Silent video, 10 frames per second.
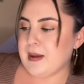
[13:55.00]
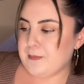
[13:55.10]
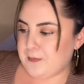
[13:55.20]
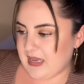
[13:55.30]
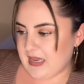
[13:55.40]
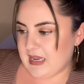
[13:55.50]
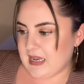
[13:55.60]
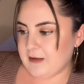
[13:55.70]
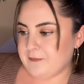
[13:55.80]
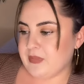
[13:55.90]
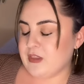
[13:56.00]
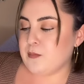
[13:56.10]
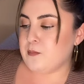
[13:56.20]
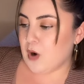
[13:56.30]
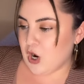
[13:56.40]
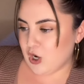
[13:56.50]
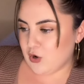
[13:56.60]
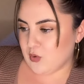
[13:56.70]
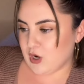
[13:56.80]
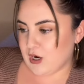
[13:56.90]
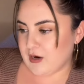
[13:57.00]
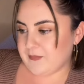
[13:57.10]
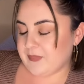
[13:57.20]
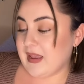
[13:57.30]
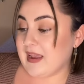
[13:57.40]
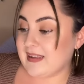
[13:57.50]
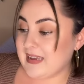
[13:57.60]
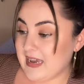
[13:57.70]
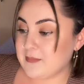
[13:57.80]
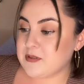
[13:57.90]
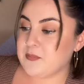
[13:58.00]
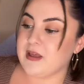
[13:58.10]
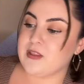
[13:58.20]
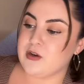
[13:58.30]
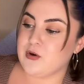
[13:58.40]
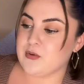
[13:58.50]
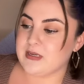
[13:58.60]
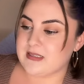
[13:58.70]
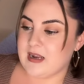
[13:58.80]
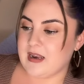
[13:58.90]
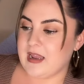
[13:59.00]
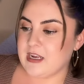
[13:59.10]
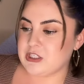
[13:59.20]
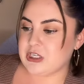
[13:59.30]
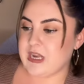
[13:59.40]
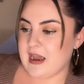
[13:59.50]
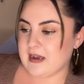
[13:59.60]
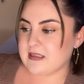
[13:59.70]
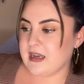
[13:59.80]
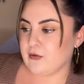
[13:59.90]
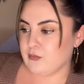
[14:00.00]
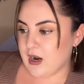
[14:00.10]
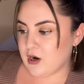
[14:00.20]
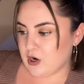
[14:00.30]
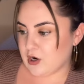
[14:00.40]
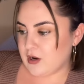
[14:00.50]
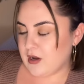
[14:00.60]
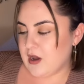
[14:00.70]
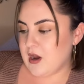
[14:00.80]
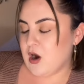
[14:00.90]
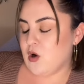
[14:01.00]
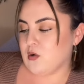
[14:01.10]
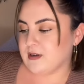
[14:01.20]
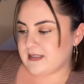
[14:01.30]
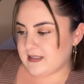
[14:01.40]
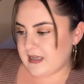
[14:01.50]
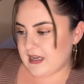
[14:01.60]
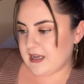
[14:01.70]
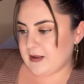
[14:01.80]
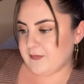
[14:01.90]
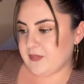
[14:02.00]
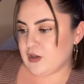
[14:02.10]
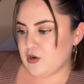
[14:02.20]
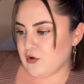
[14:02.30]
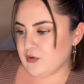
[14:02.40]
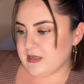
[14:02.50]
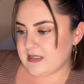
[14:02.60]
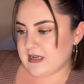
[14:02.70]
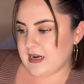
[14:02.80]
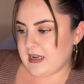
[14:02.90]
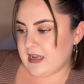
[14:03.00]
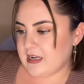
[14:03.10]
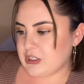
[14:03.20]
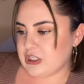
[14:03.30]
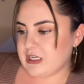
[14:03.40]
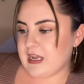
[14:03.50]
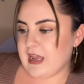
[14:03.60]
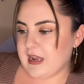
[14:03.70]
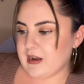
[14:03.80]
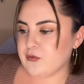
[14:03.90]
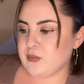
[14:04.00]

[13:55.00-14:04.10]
B, the borrower and kept by the notary signing agent as a record, or C, the notary signing agent and